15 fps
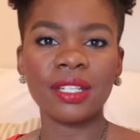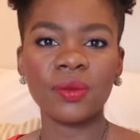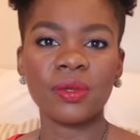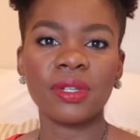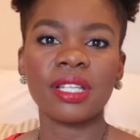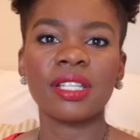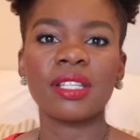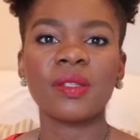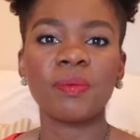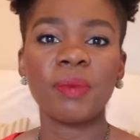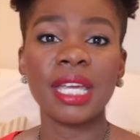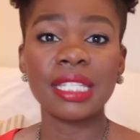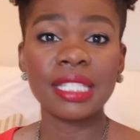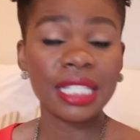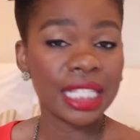it was
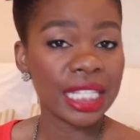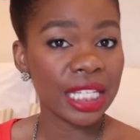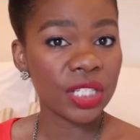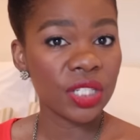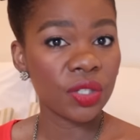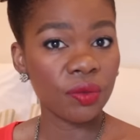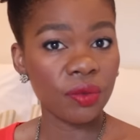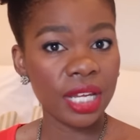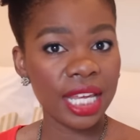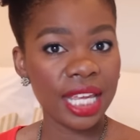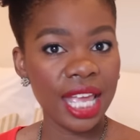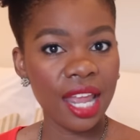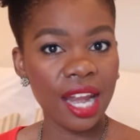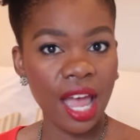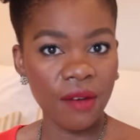basically a degree
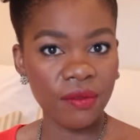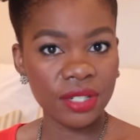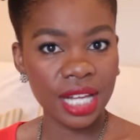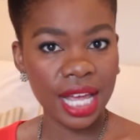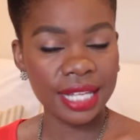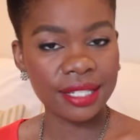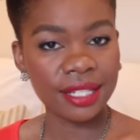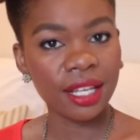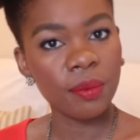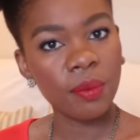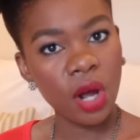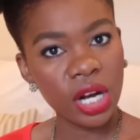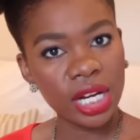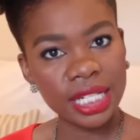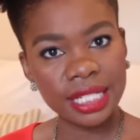in advertising and
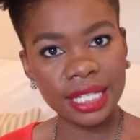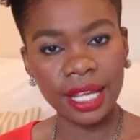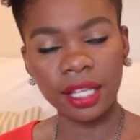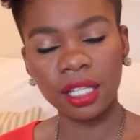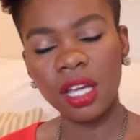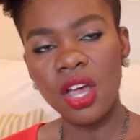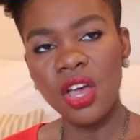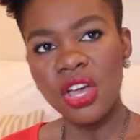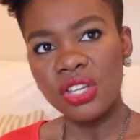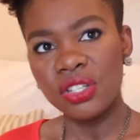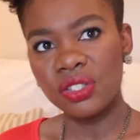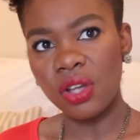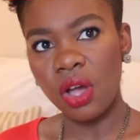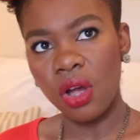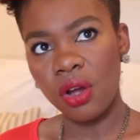marketing.
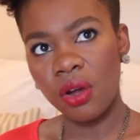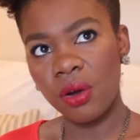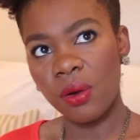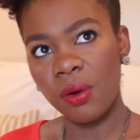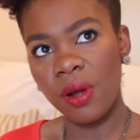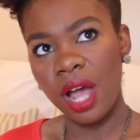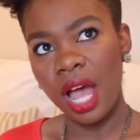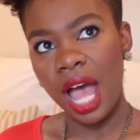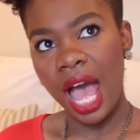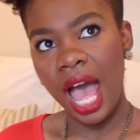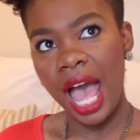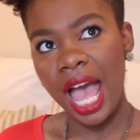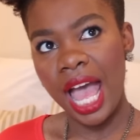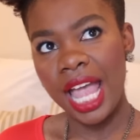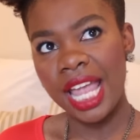So
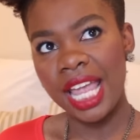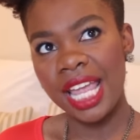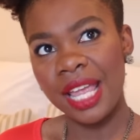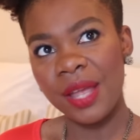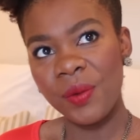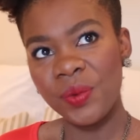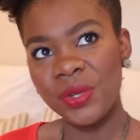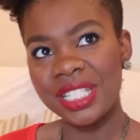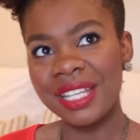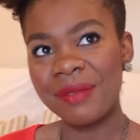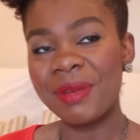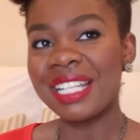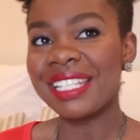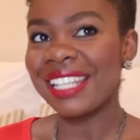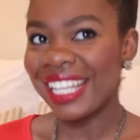I was in
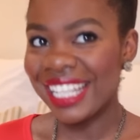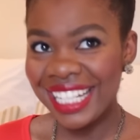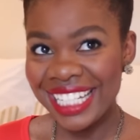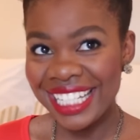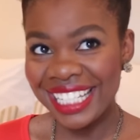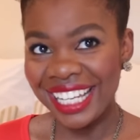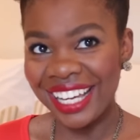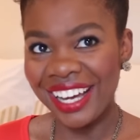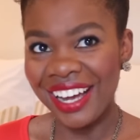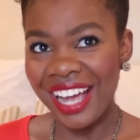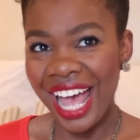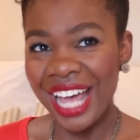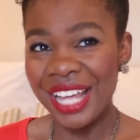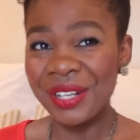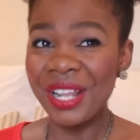my second year,
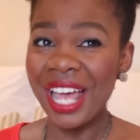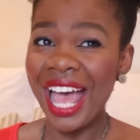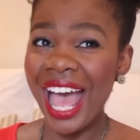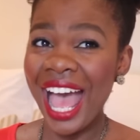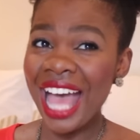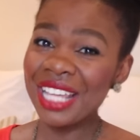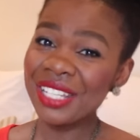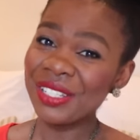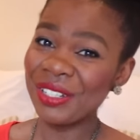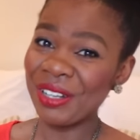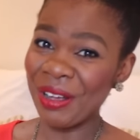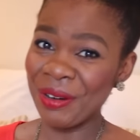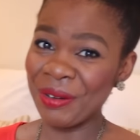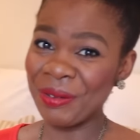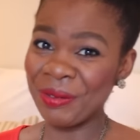and as a
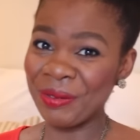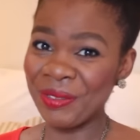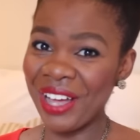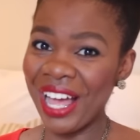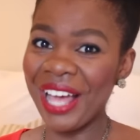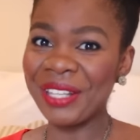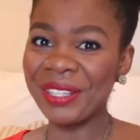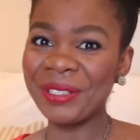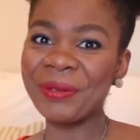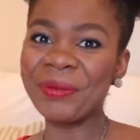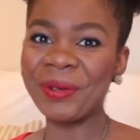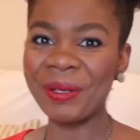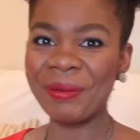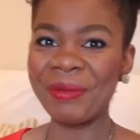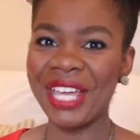lot of other
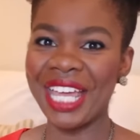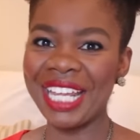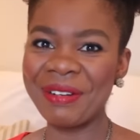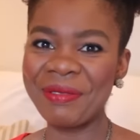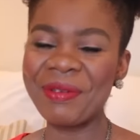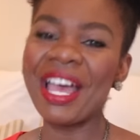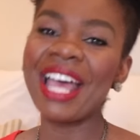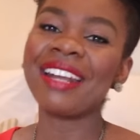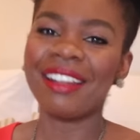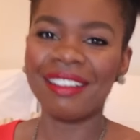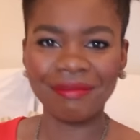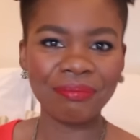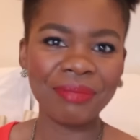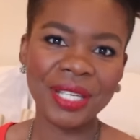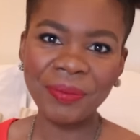women and
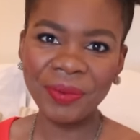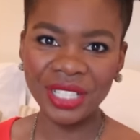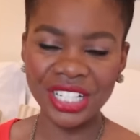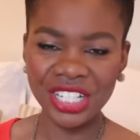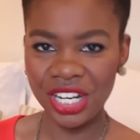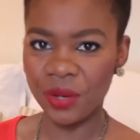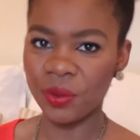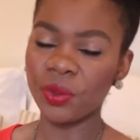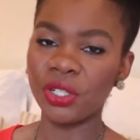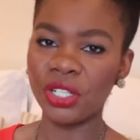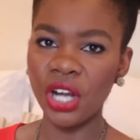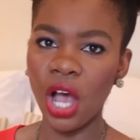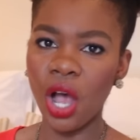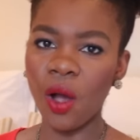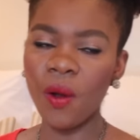people in general
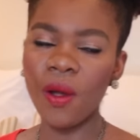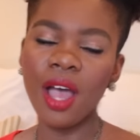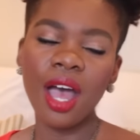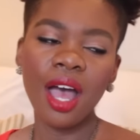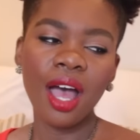know,